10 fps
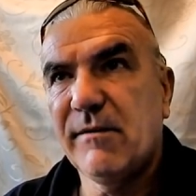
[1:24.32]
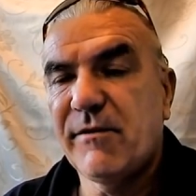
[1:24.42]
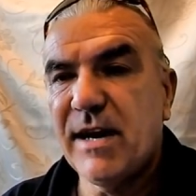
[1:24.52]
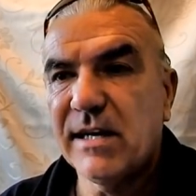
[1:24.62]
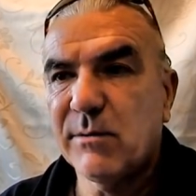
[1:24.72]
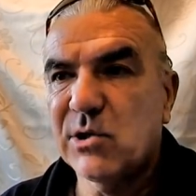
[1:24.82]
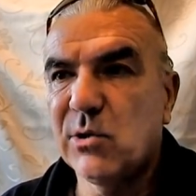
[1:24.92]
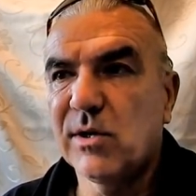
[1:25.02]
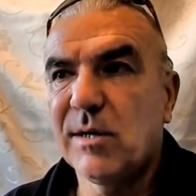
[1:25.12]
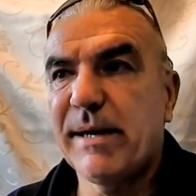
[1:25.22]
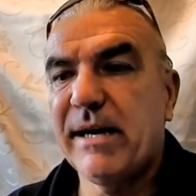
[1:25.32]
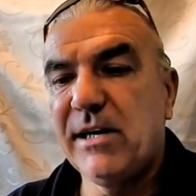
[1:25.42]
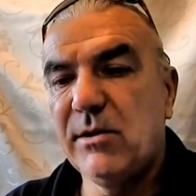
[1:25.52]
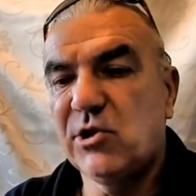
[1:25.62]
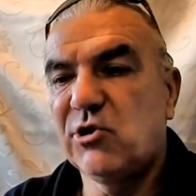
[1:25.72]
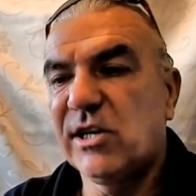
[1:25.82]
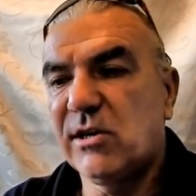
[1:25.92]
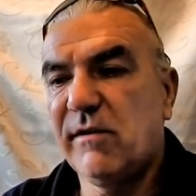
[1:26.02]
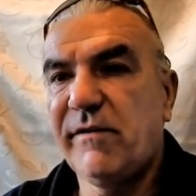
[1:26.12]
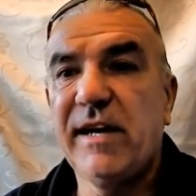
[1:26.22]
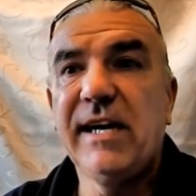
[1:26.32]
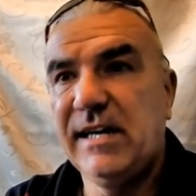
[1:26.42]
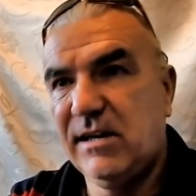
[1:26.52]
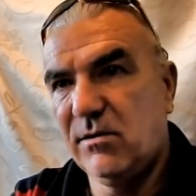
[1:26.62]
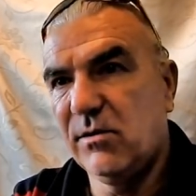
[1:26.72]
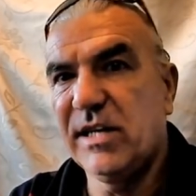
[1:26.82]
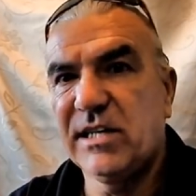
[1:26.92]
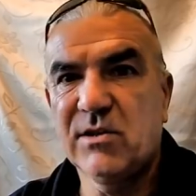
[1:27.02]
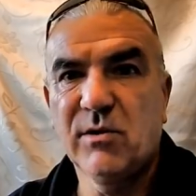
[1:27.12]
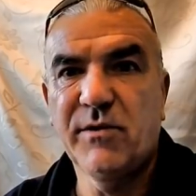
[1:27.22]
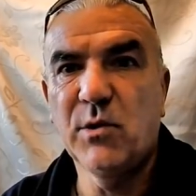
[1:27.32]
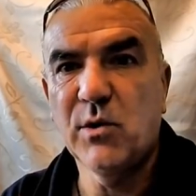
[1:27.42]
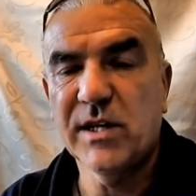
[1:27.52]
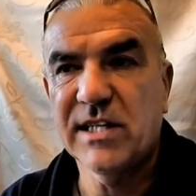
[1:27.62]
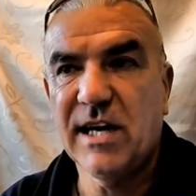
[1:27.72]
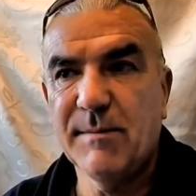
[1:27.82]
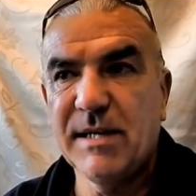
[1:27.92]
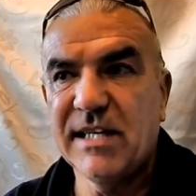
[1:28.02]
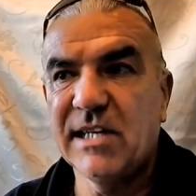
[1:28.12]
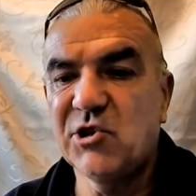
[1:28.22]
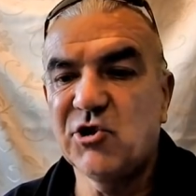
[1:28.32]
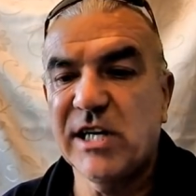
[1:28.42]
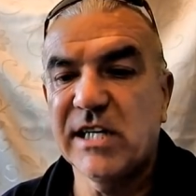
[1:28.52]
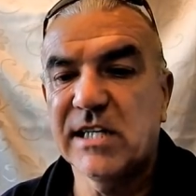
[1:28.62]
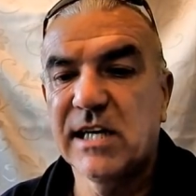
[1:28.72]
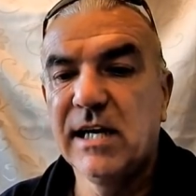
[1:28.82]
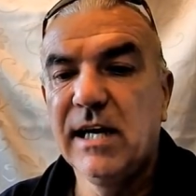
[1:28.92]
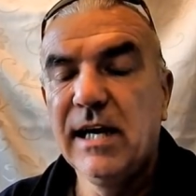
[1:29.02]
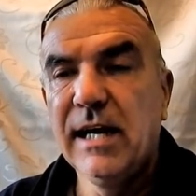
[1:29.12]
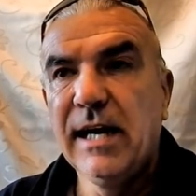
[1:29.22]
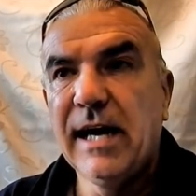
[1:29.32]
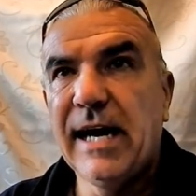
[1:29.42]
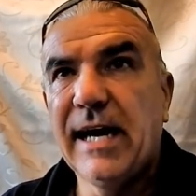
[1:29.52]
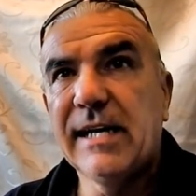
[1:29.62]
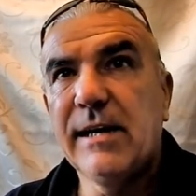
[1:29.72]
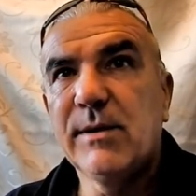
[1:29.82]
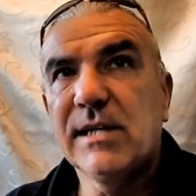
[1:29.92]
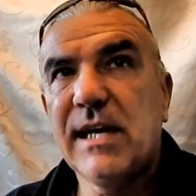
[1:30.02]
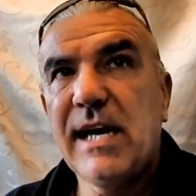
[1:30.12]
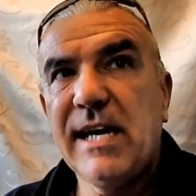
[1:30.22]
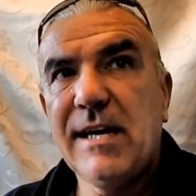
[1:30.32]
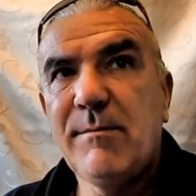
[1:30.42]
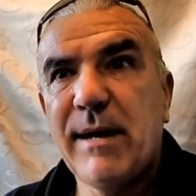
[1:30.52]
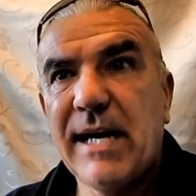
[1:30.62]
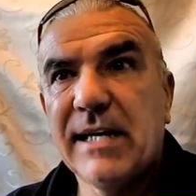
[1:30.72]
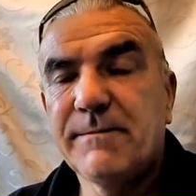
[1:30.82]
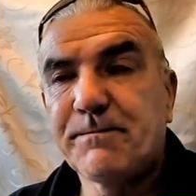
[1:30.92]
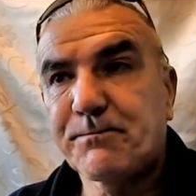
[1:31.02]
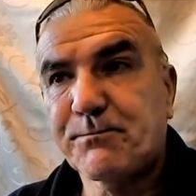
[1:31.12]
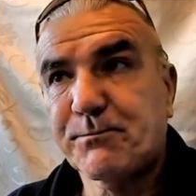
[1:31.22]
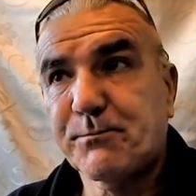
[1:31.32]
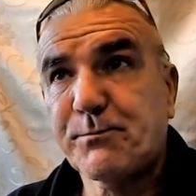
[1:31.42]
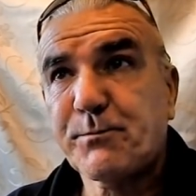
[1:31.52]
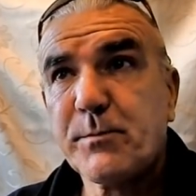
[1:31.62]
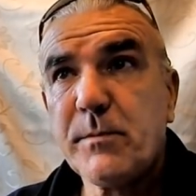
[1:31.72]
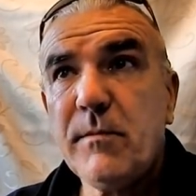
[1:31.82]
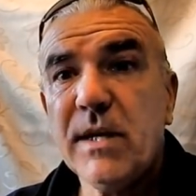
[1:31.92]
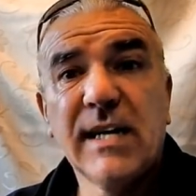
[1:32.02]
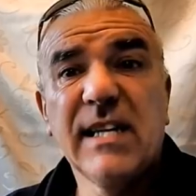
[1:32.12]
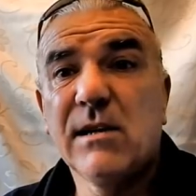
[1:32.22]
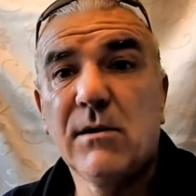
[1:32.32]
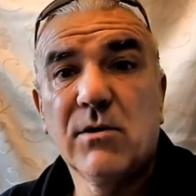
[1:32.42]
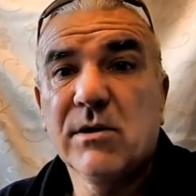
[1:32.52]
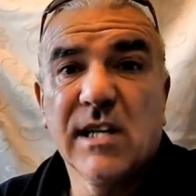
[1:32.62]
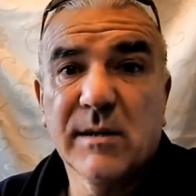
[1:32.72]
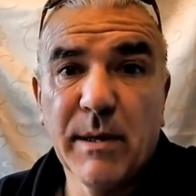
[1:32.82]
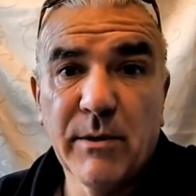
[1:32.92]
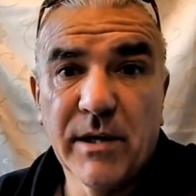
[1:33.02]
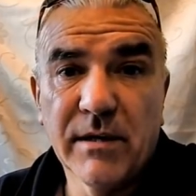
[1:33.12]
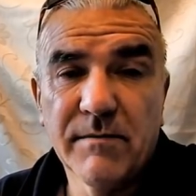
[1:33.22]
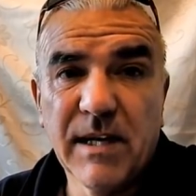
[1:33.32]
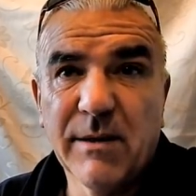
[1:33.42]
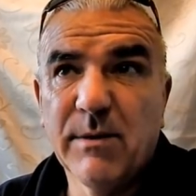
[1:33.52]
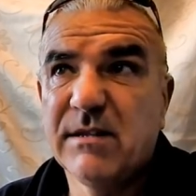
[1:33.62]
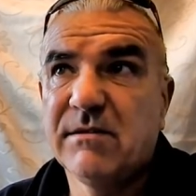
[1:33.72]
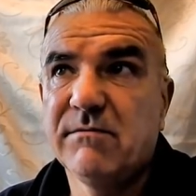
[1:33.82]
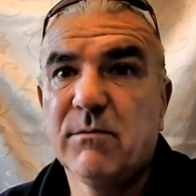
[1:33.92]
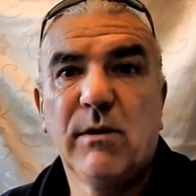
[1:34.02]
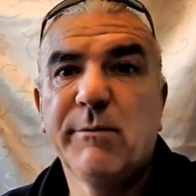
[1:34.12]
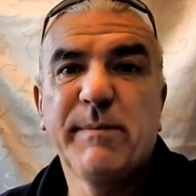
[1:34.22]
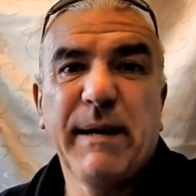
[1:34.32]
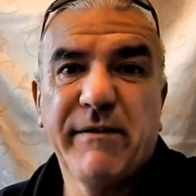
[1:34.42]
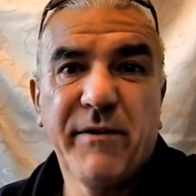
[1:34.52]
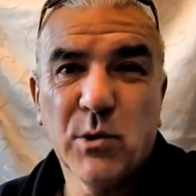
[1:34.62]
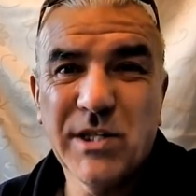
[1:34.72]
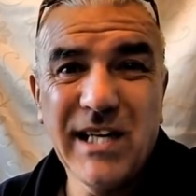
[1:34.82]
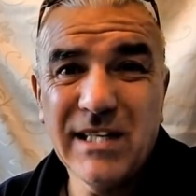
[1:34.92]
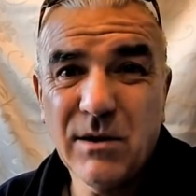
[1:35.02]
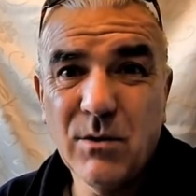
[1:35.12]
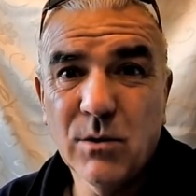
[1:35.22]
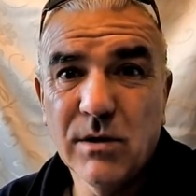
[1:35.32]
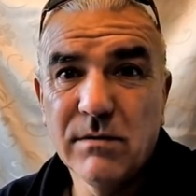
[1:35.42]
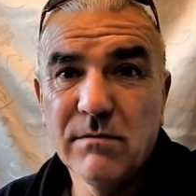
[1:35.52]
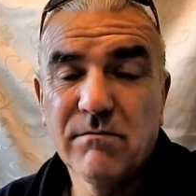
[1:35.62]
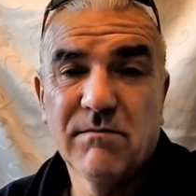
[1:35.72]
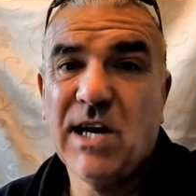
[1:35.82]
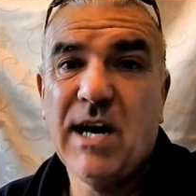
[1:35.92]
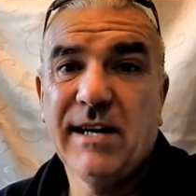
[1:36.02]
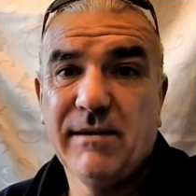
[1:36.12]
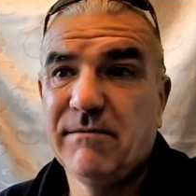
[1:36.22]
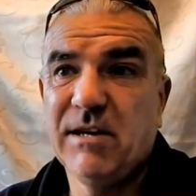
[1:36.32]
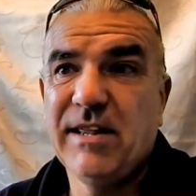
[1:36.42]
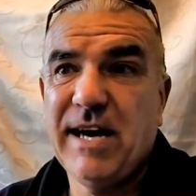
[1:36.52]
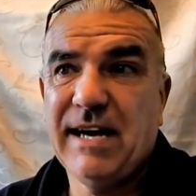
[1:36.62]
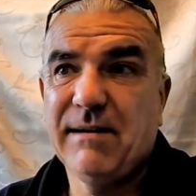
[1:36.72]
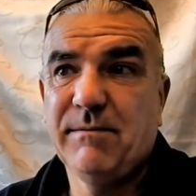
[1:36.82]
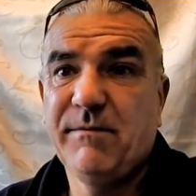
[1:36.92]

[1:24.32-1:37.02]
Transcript: friend I was talking about, he used to drink coffee, all this stuff all the time, these energy drinks, and he was laying in bed and his heart just exploded, and he was about 40 years old, died at that.